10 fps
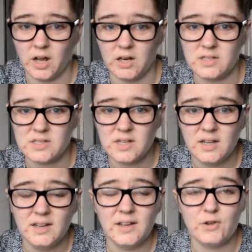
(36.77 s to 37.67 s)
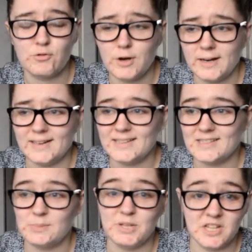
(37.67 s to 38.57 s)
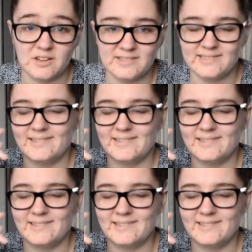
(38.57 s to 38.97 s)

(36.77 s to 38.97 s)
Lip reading: colours. It really needs to be done.